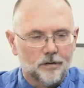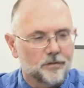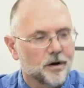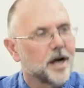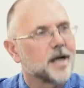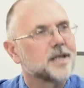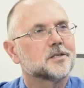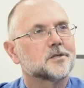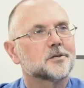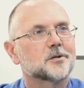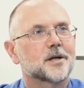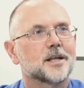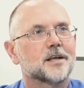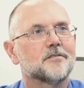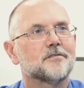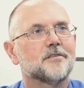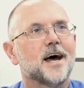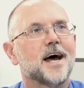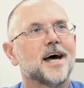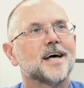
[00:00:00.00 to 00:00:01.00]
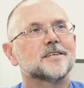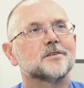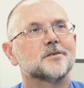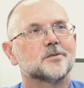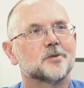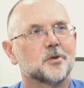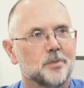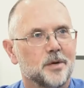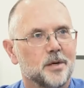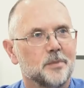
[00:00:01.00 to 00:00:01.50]
devices are getting faster,
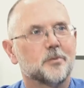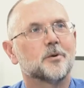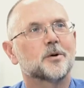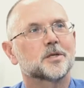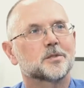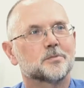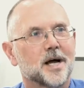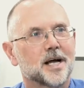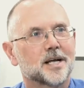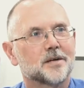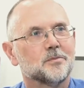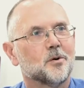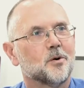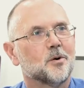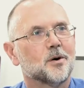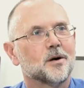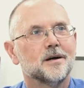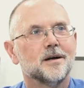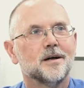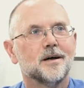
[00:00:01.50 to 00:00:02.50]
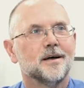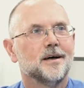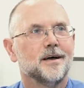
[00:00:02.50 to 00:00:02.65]
so people expect more.